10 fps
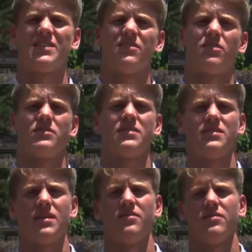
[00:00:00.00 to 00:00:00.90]
a
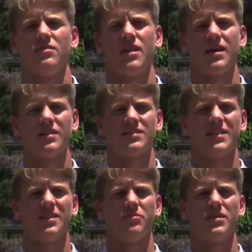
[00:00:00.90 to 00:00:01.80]
7-on-7 like
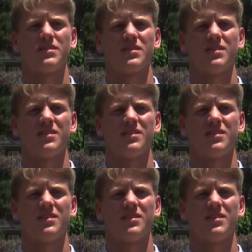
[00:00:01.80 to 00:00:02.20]
team is